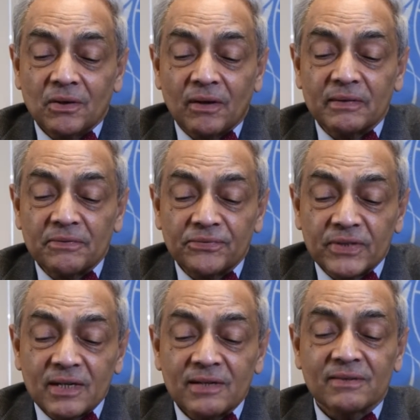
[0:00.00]
of the
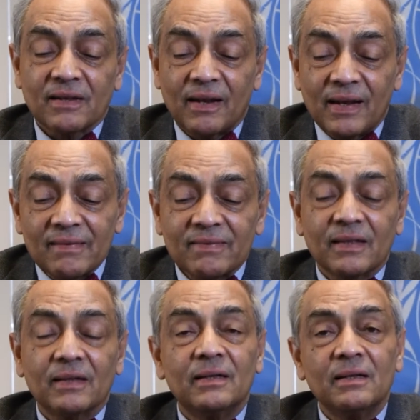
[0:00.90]
first
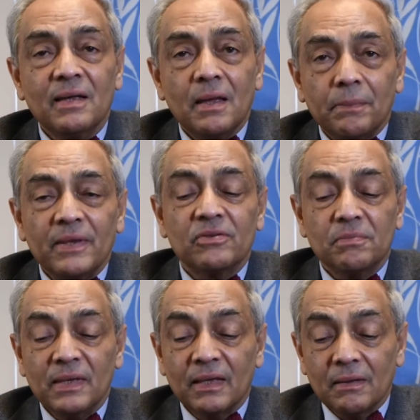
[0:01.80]
classical
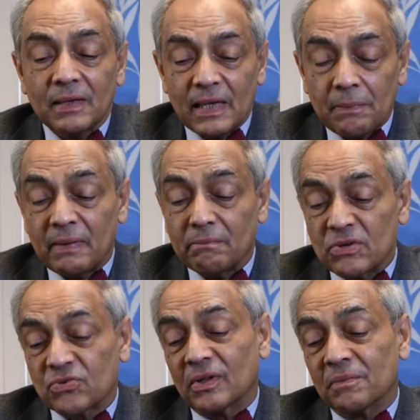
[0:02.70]
peacekeeping
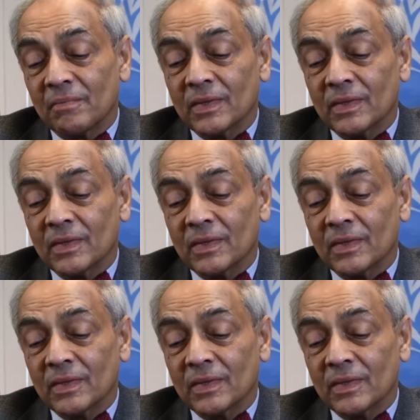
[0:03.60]
mission,